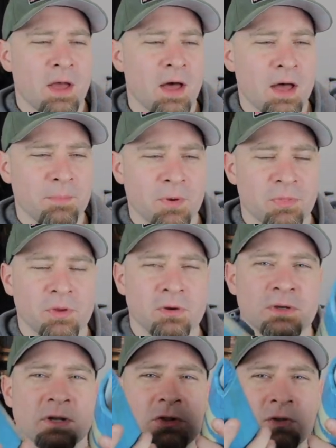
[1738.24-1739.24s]
um, but
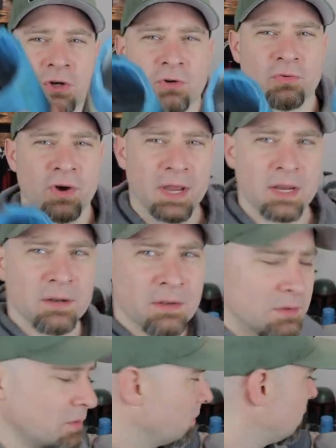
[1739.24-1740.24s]
they're gonna look great
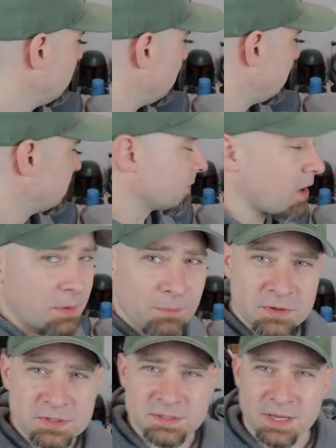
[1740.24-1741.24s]
with this
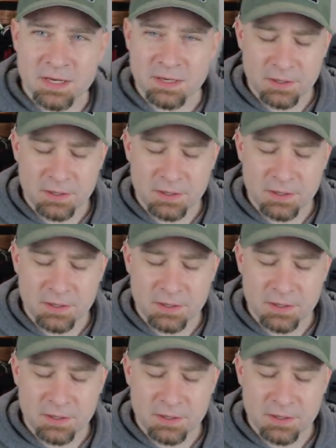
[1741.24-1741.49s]
armor set